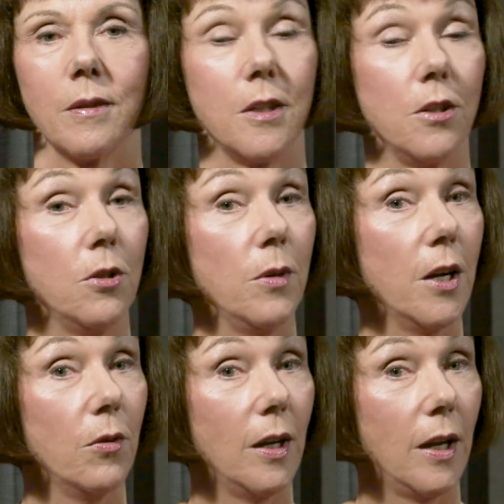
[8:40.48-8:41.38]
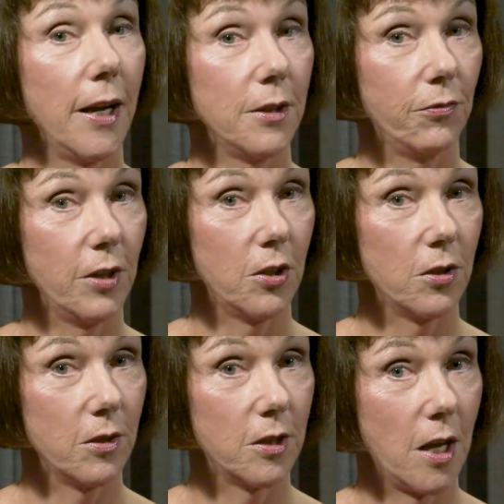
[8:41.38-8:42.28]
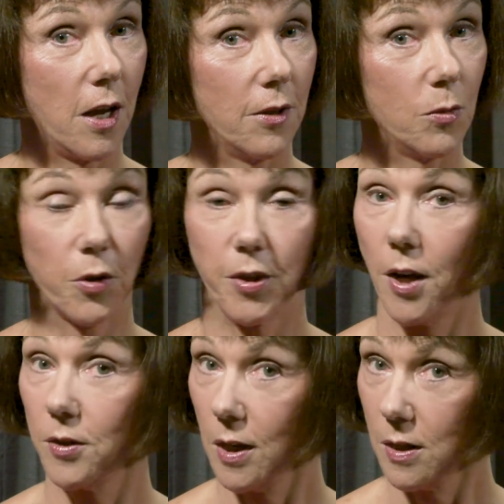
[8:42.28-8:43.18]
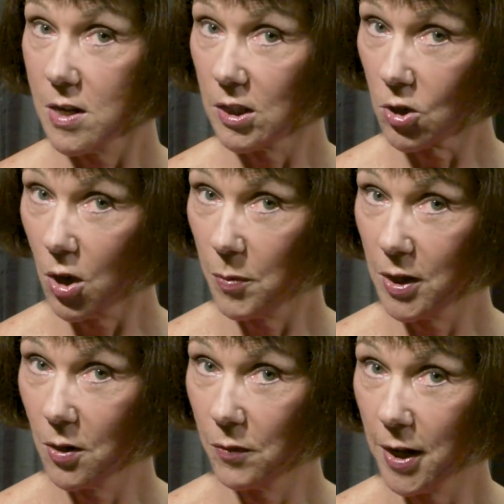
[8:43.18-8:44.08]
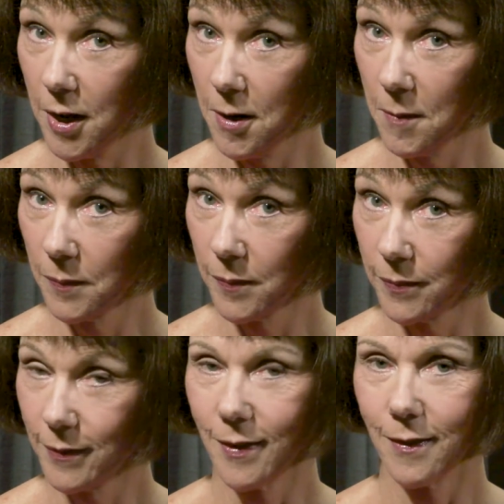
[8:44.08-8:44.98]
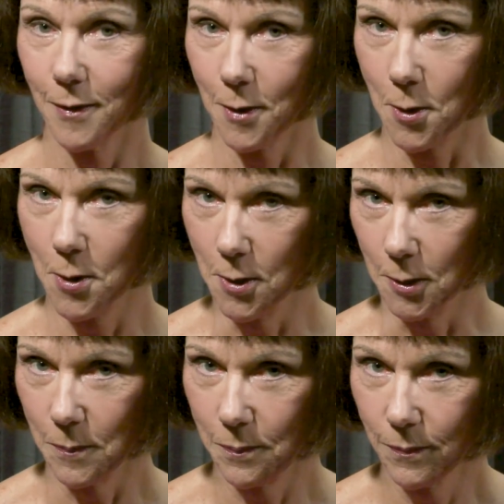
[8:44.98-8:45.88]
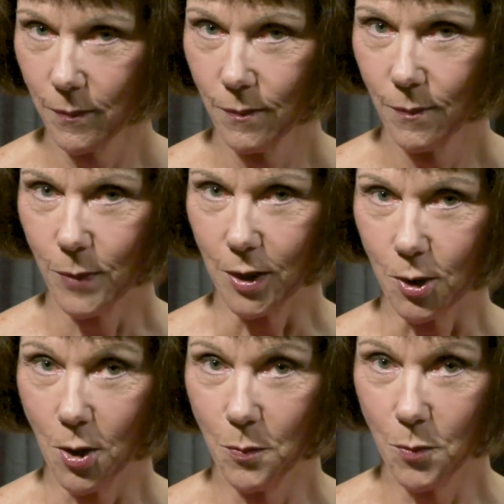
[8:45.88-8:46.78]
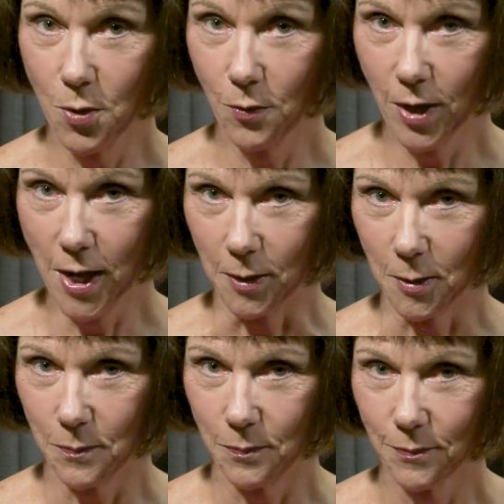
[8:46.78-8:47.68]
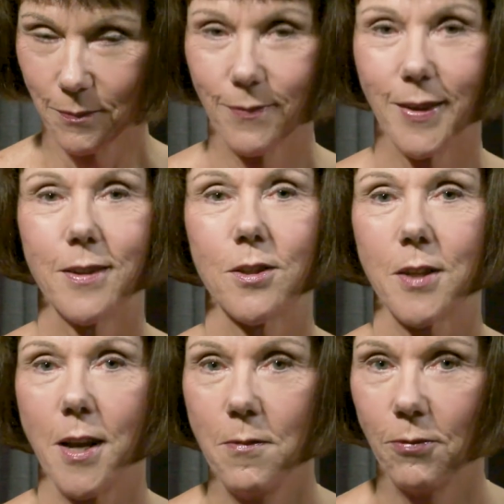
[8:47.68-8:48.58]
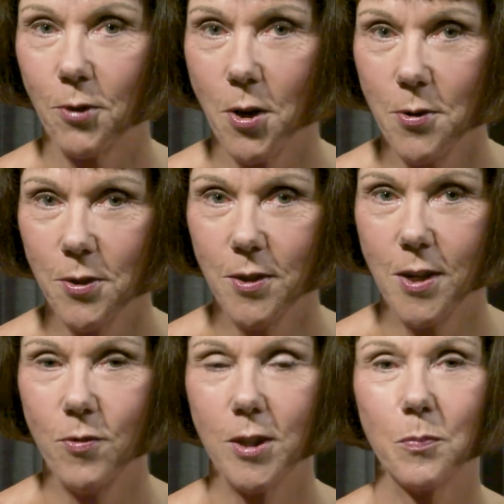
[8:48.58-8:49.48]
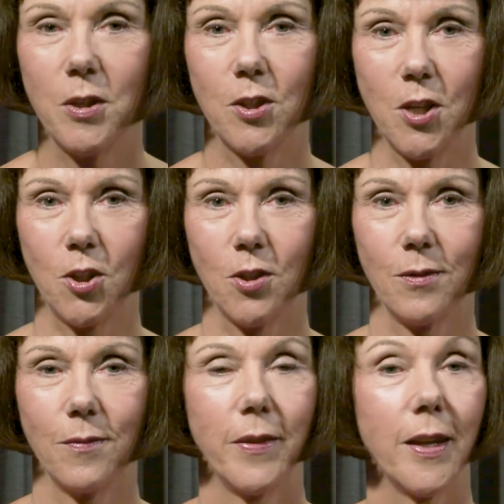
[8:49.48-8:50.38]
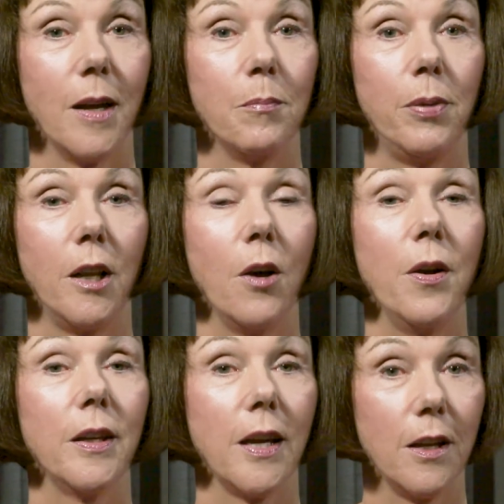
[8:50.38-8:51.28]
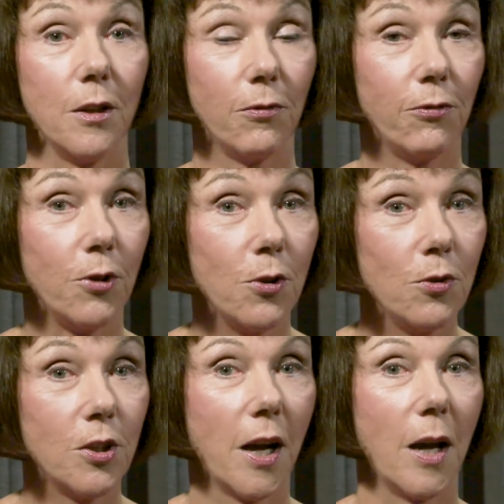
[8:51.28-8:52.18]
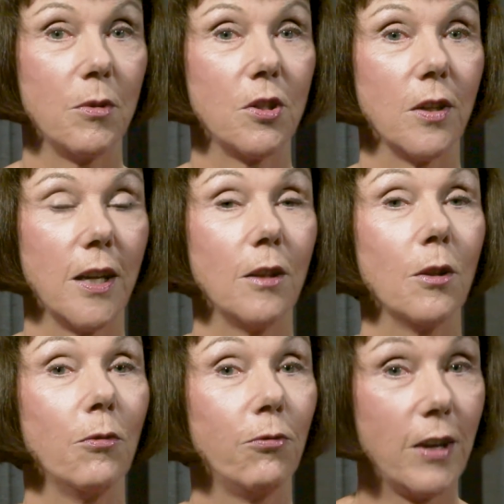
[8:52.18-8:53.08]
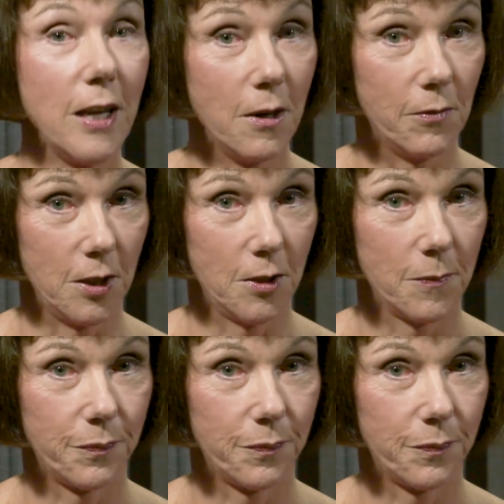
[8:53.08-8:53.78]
Did you hear a light friction sound without any stopping of air? Good, but don't move yet. Stay frozen in this position and blow again a few times to get the feel of it.